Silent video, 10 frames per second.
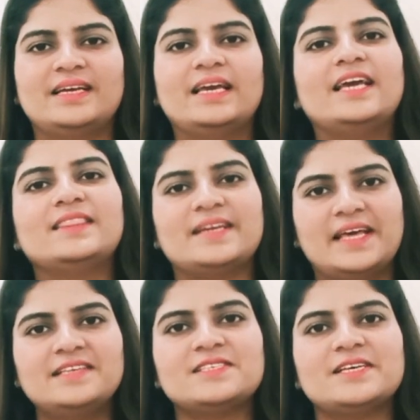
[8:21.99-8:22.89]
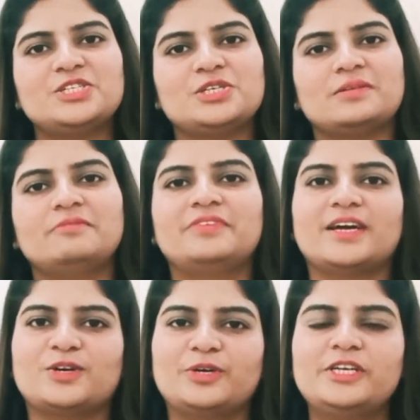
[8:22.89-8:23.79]
In the next session, we
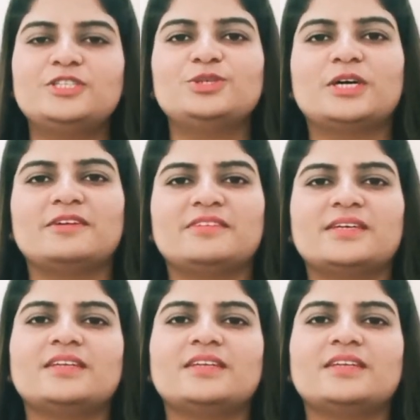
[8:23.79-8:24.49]
are going to cover